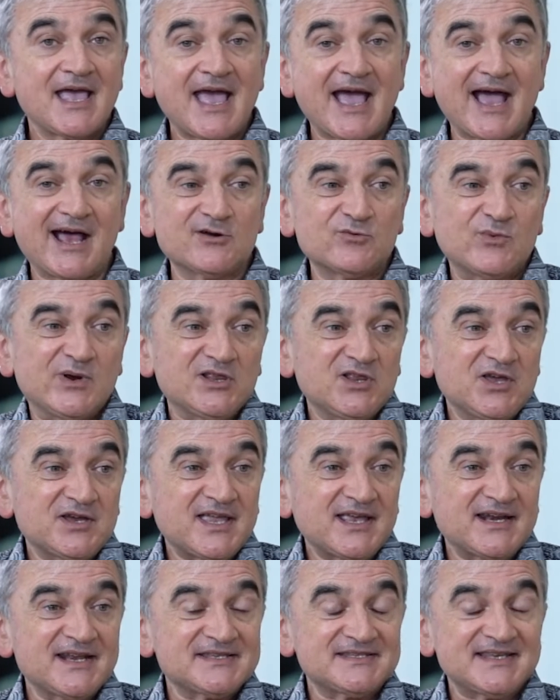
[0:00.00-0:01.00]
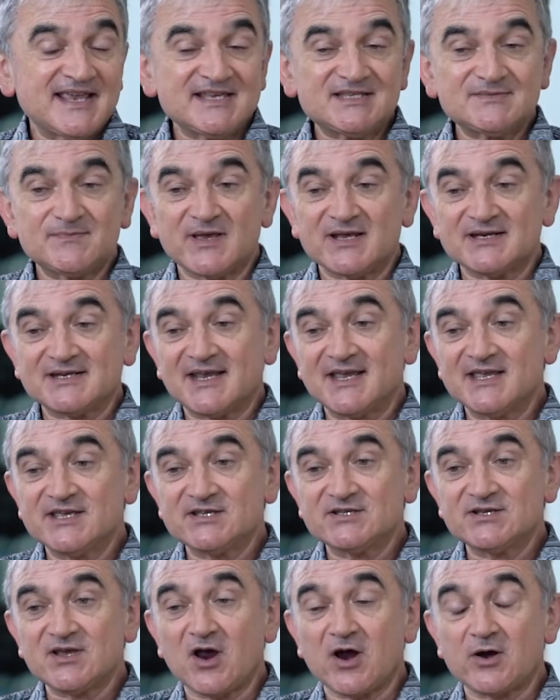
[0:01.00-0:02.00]
How do we look at assessment?
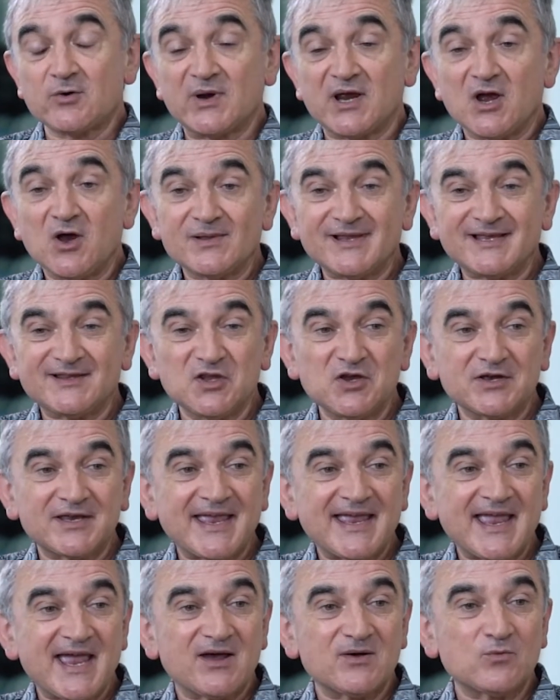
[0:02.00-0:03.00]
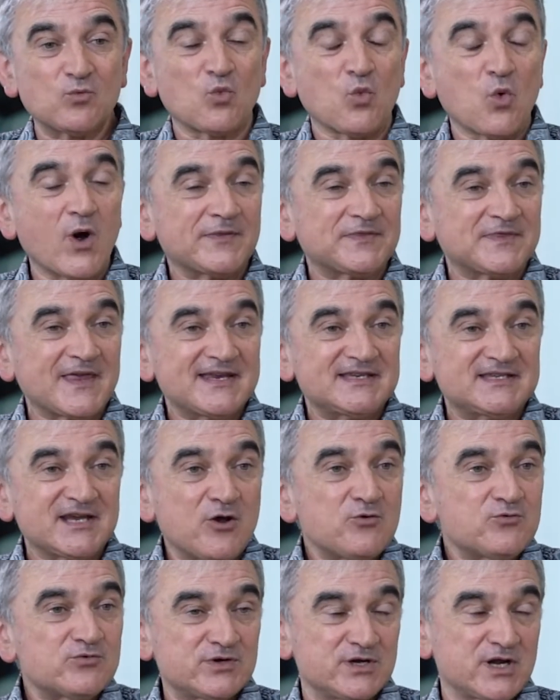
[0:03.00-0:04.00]
Is, are we only looking at what they
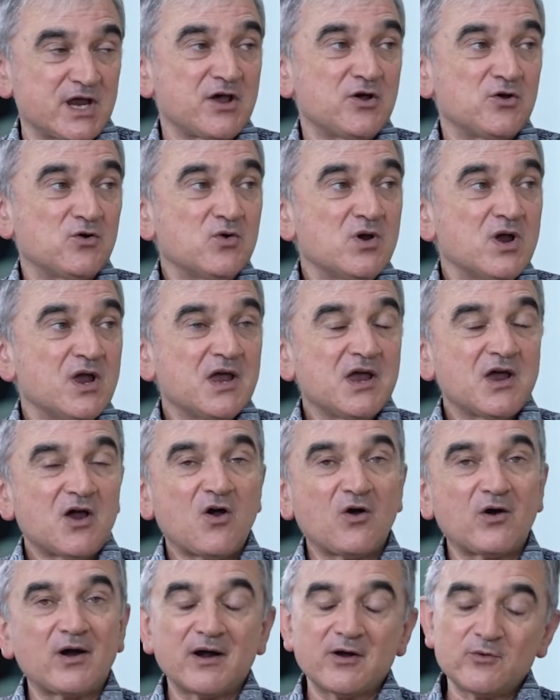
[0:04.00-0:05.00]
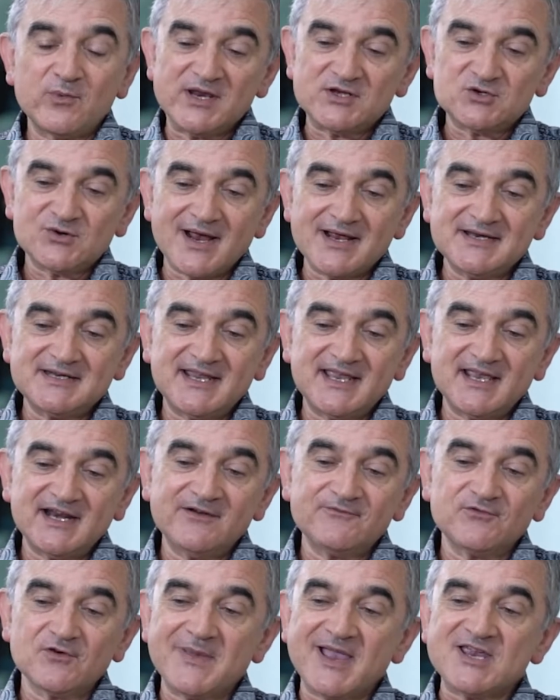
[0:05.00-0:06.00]
don't know? Or are we trying to get
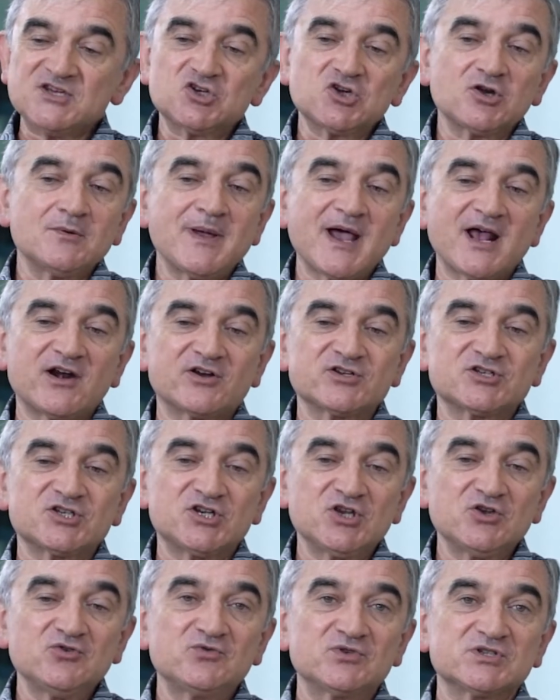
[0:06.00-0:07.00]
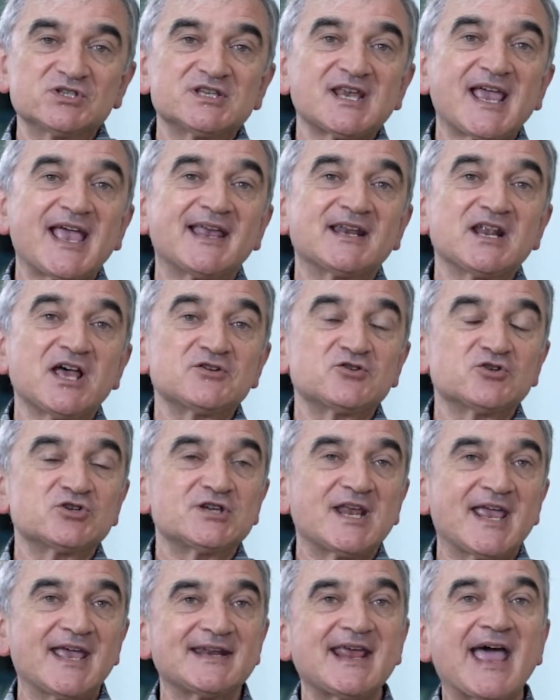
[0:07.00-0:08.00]
information about our students and
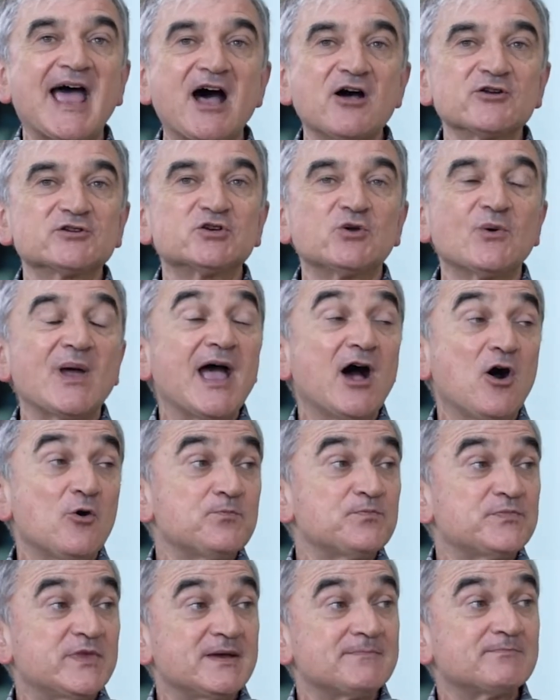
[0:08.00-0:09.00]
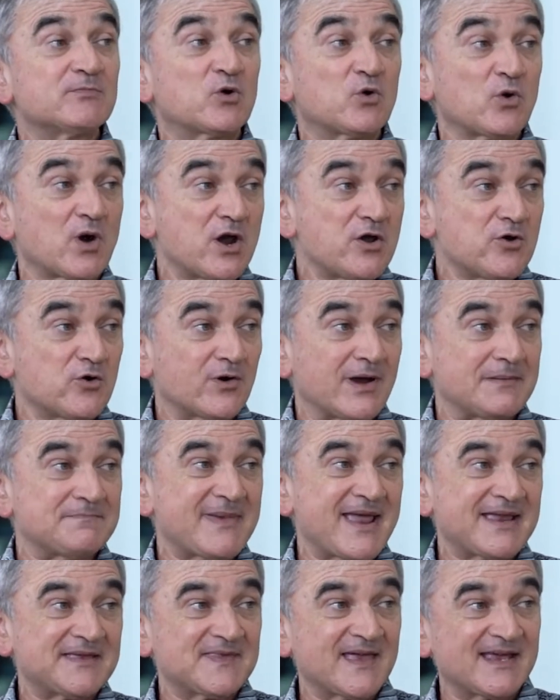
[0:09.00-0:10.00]
understand how to help them grow and
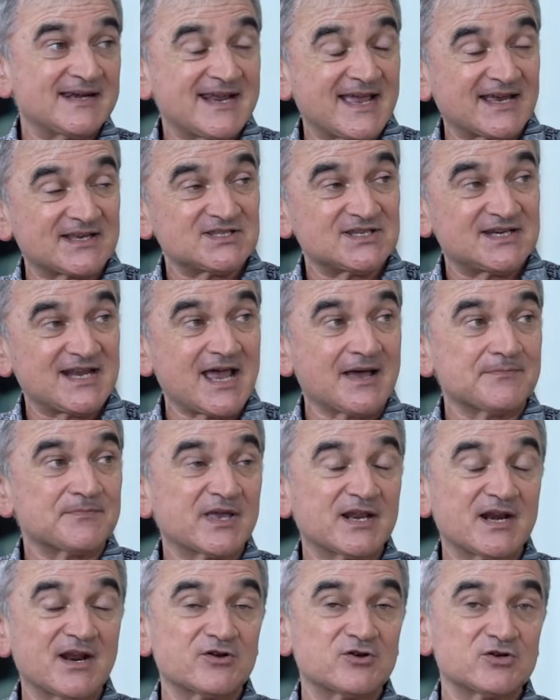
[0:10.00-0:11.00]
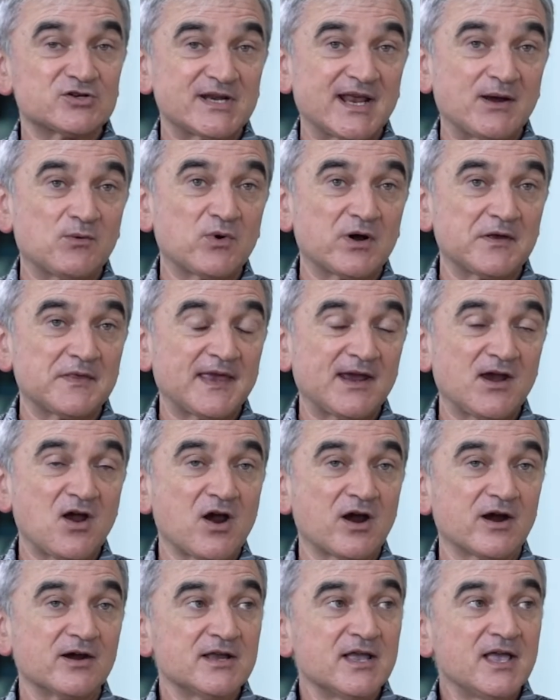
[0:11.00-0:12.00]
make that next step and understand where they
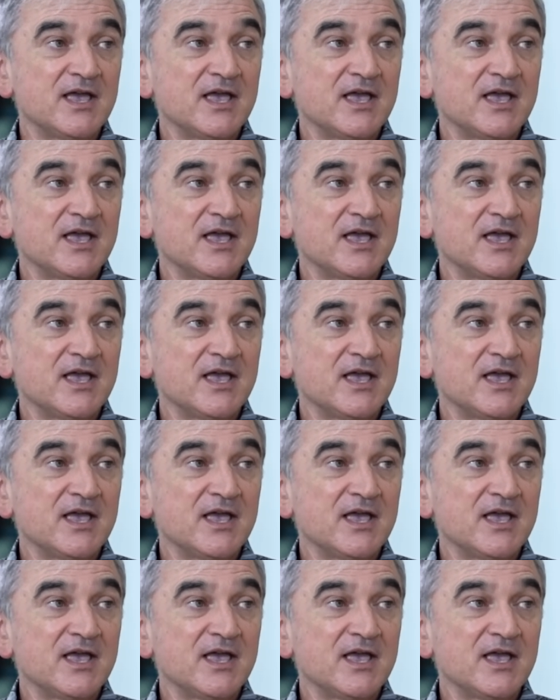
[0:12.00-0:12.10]
are?